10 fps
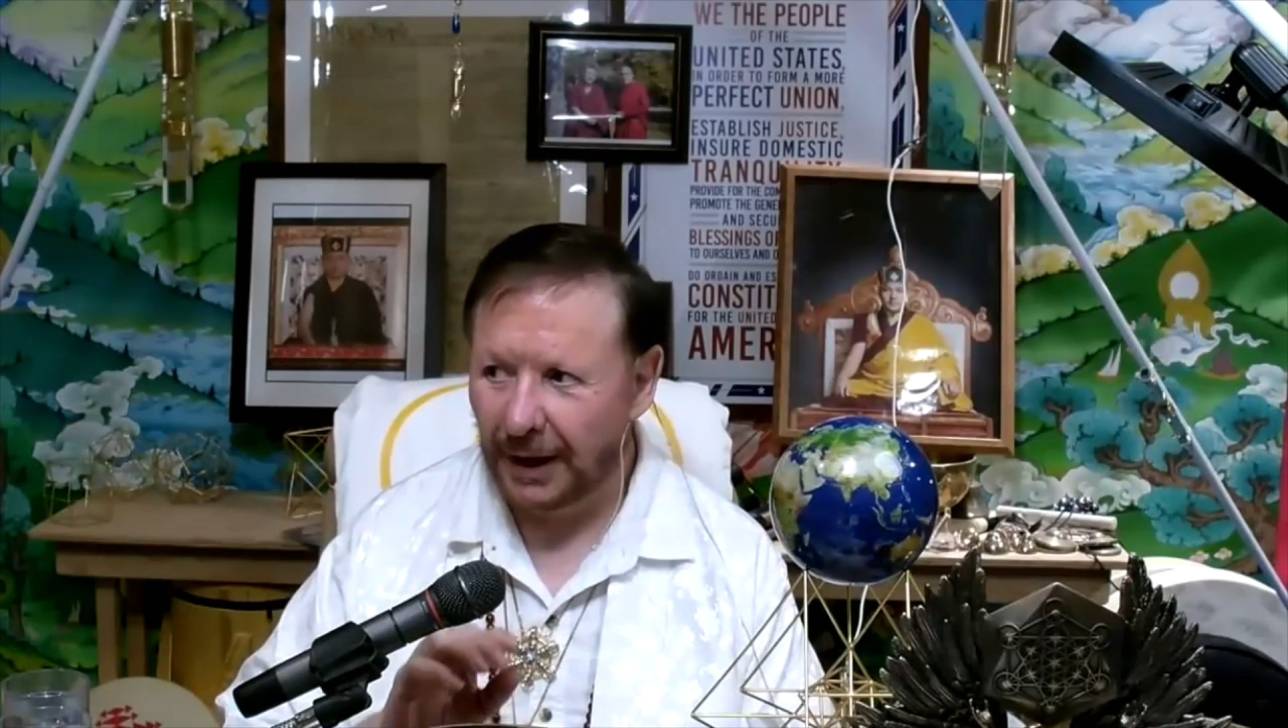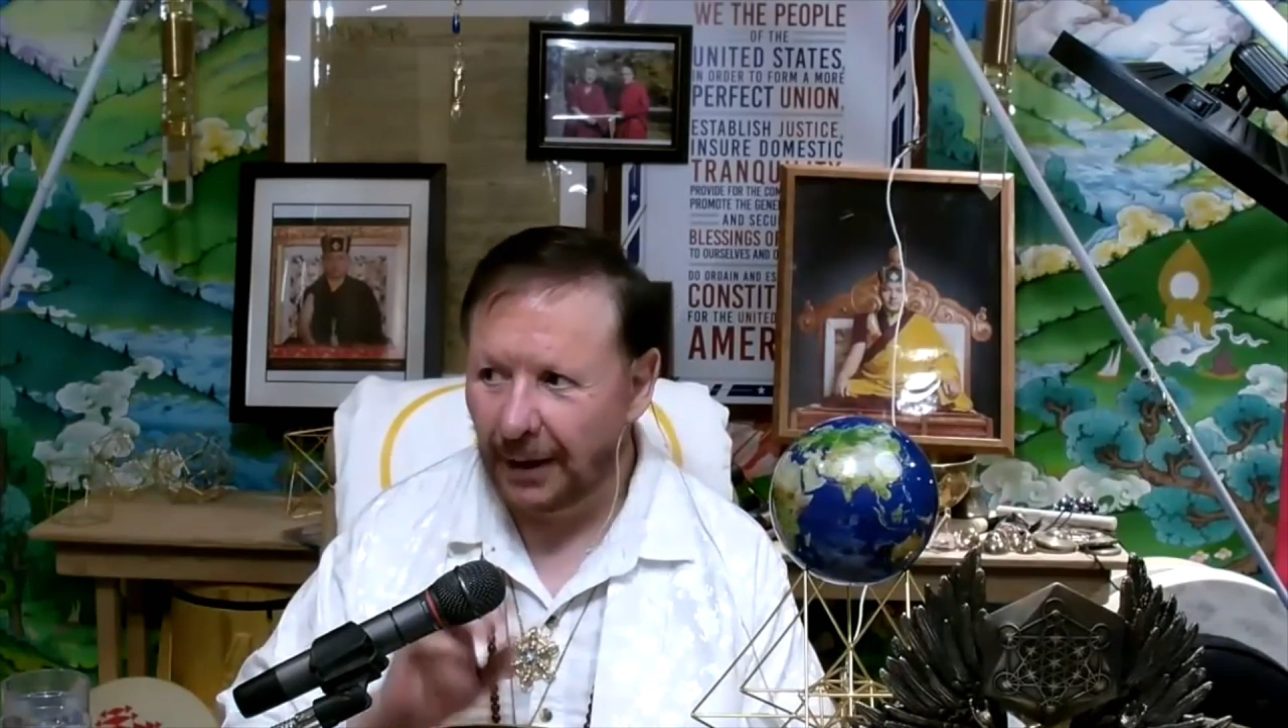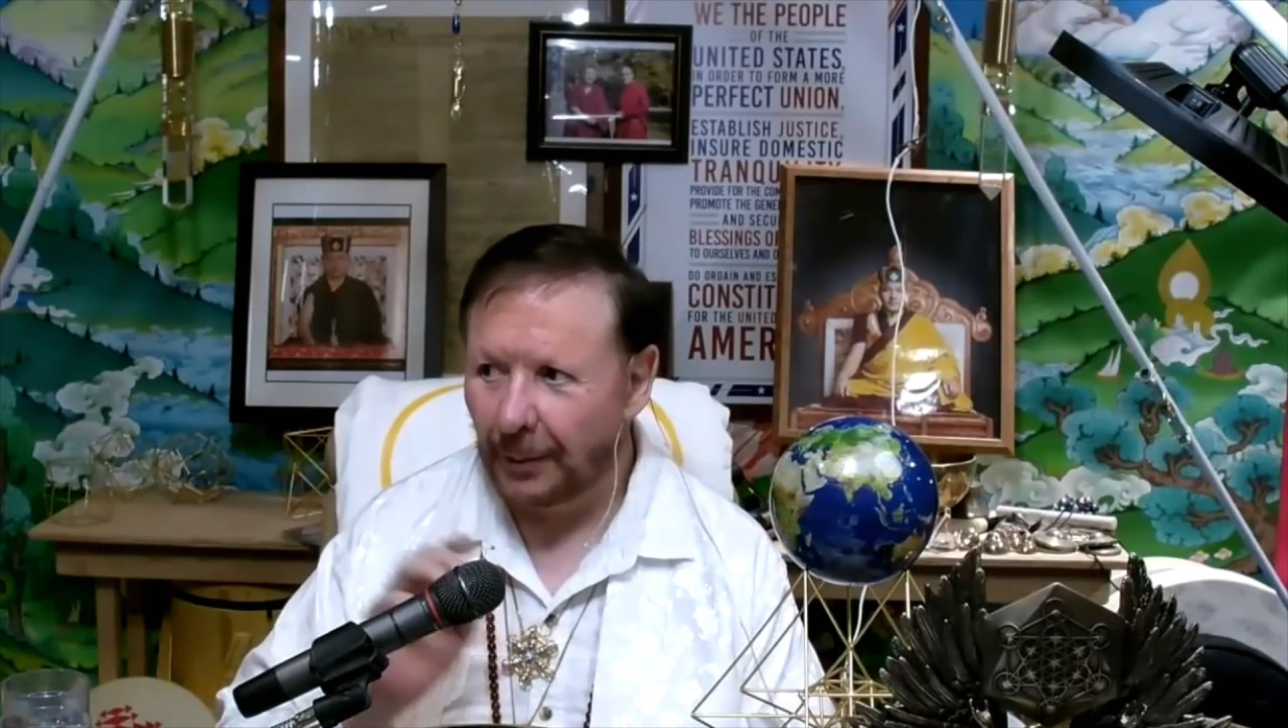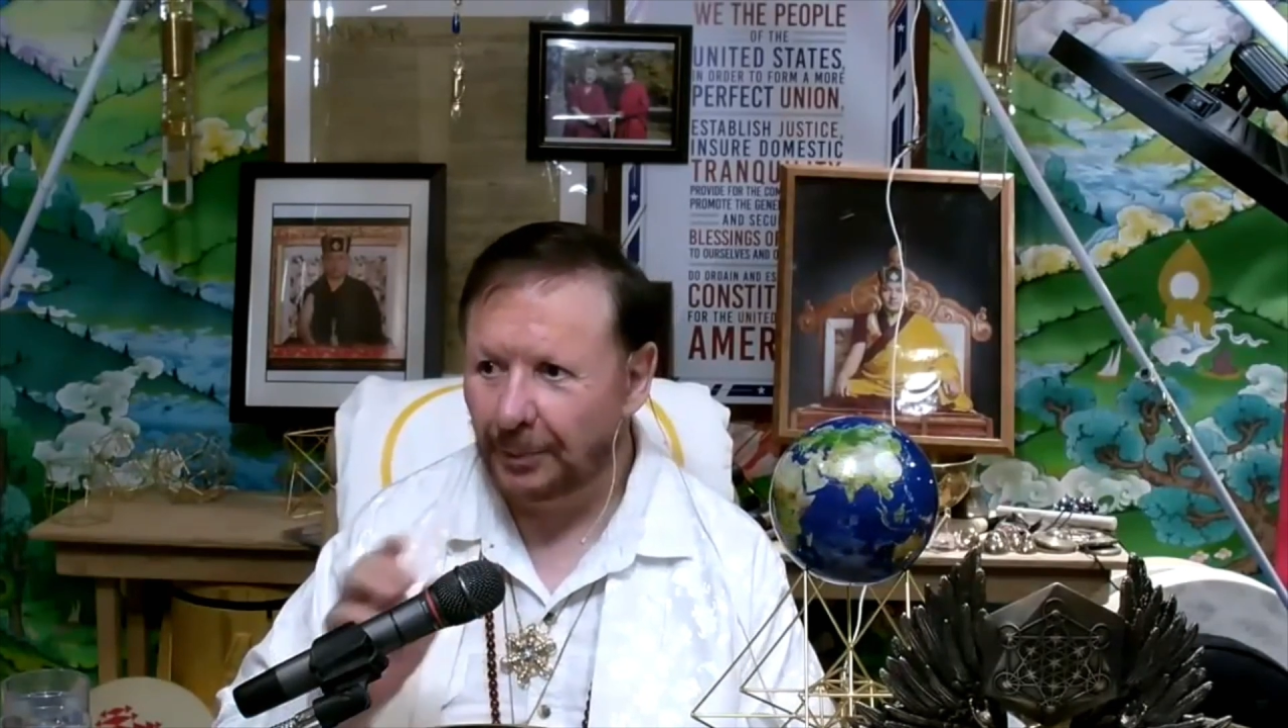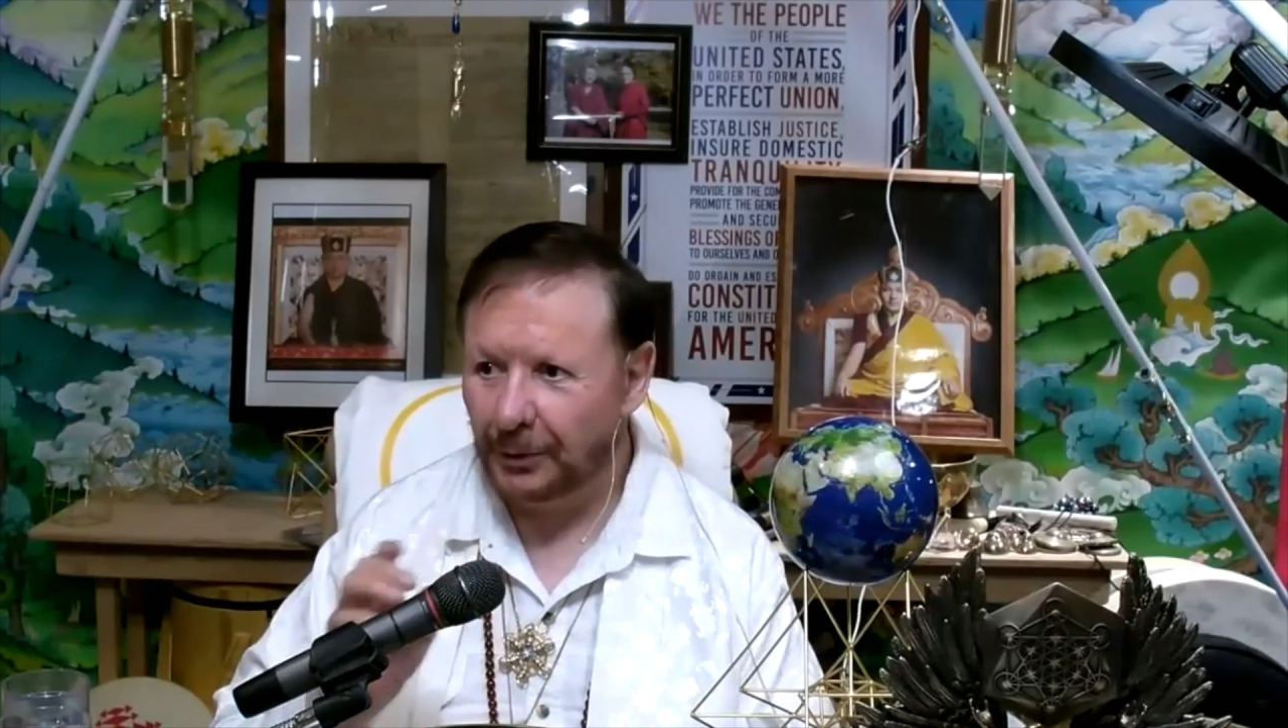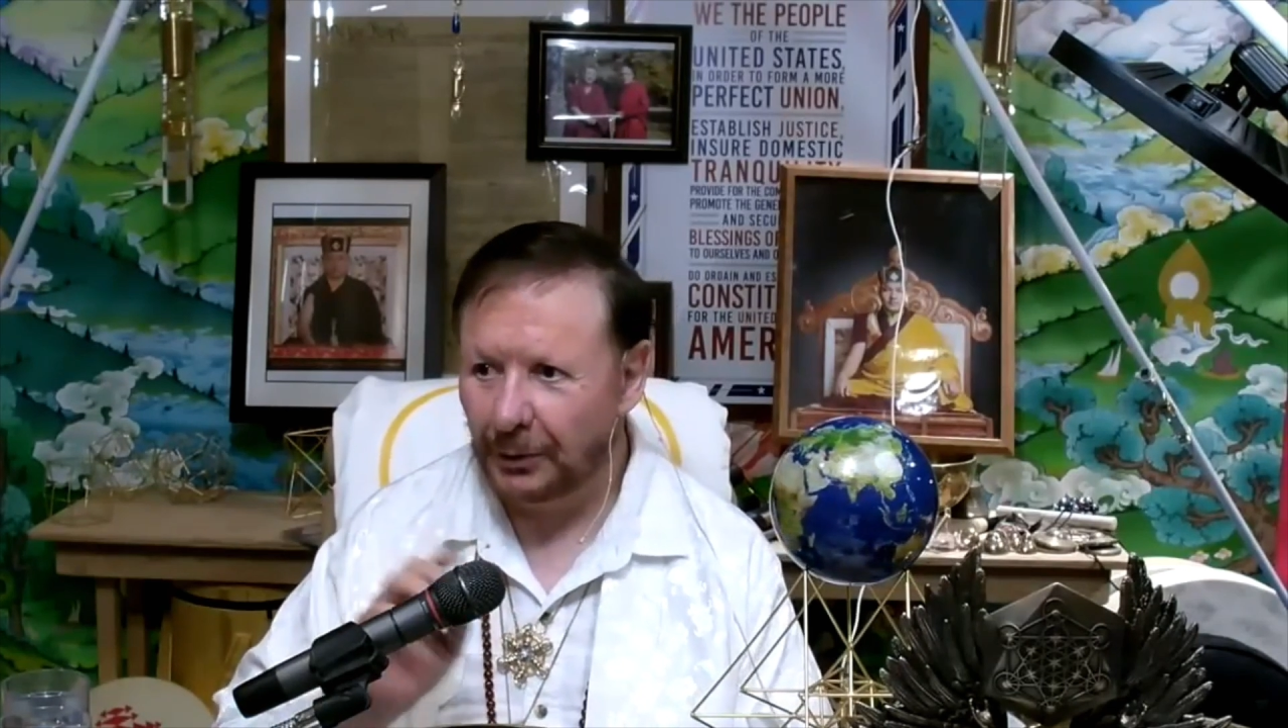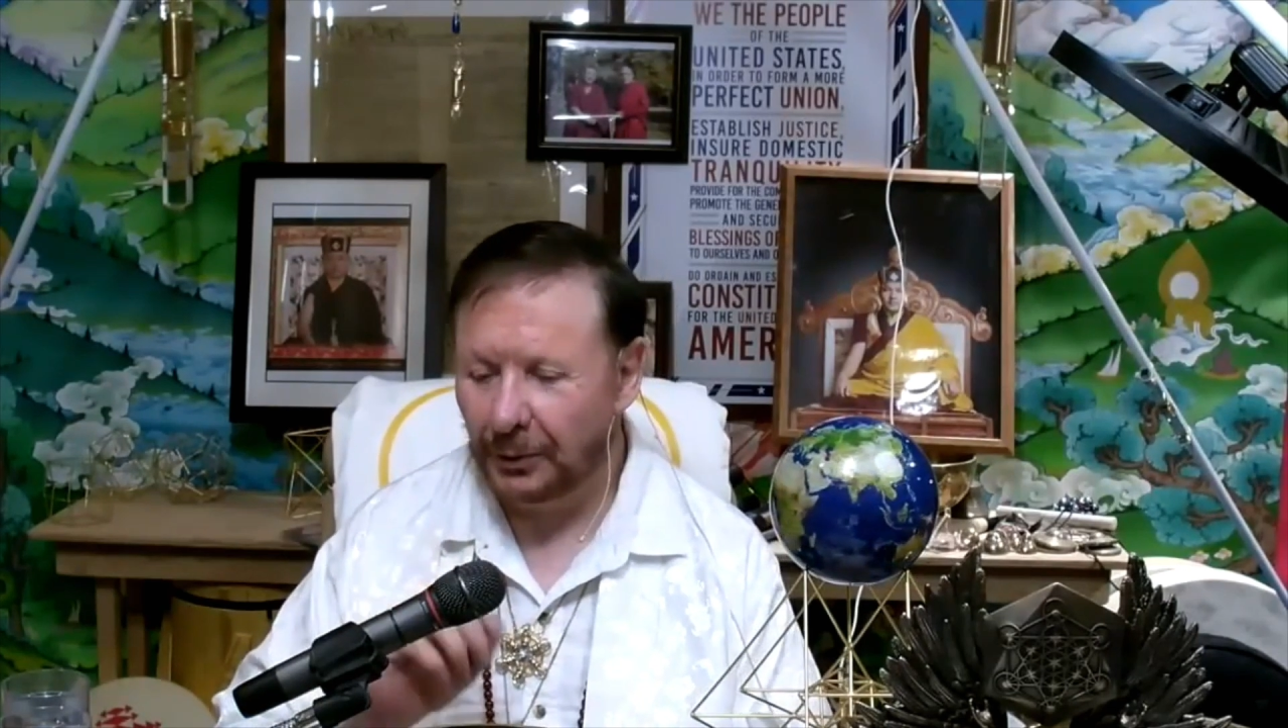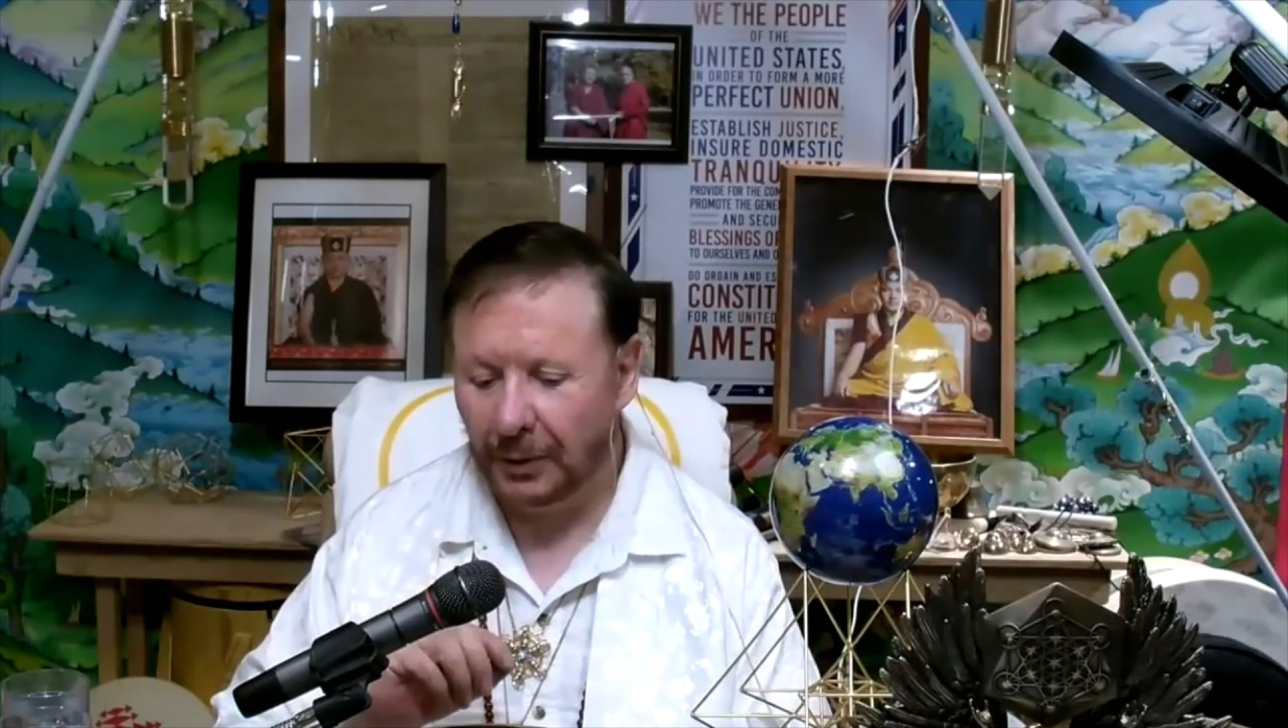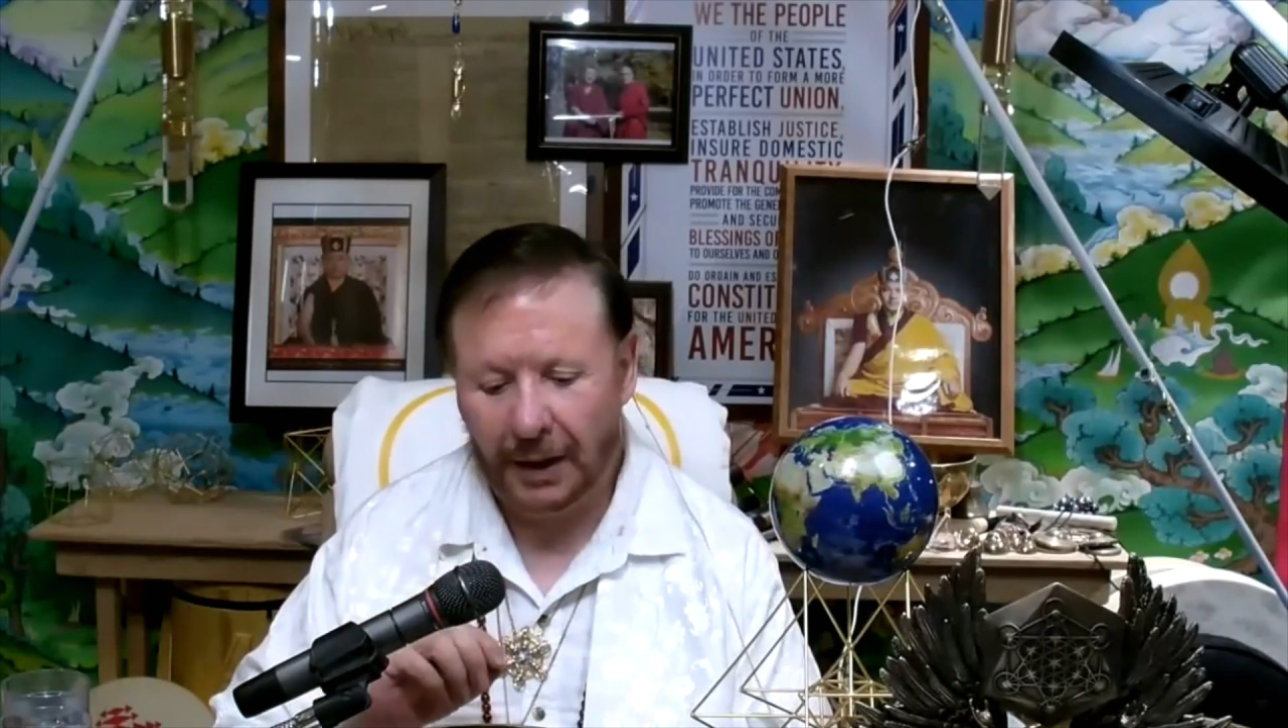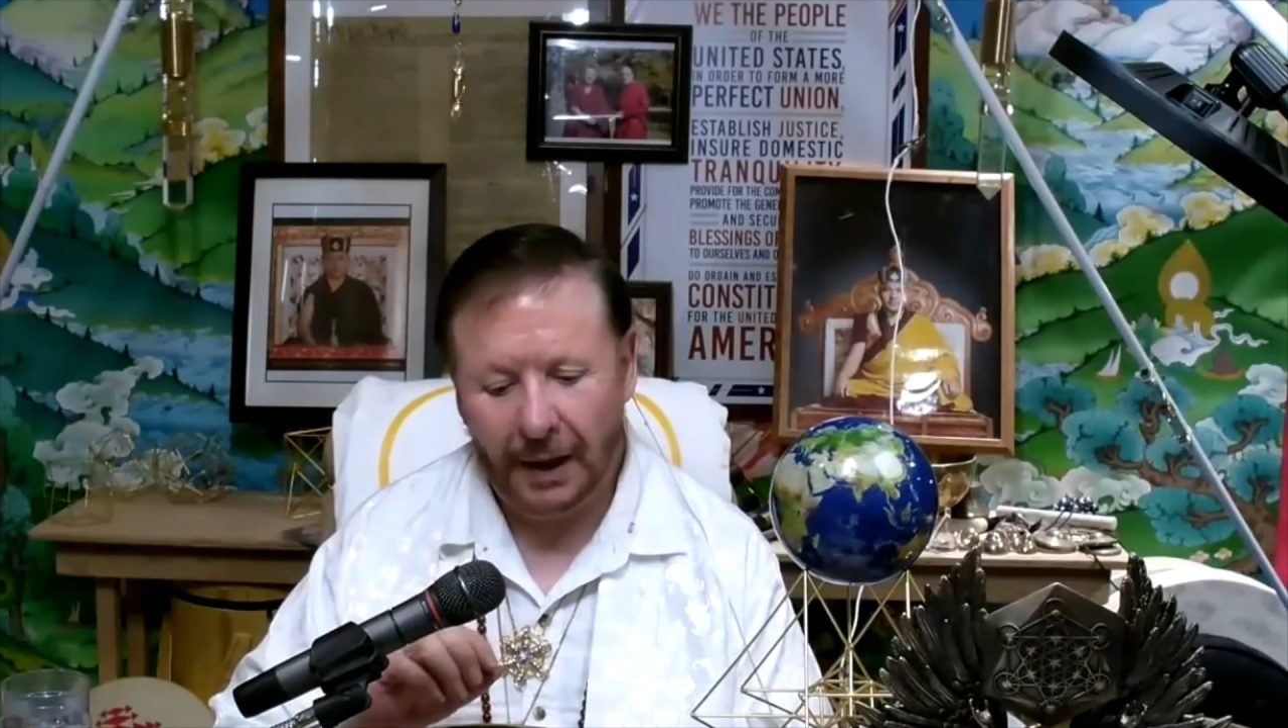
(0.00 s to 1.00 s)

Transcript: help to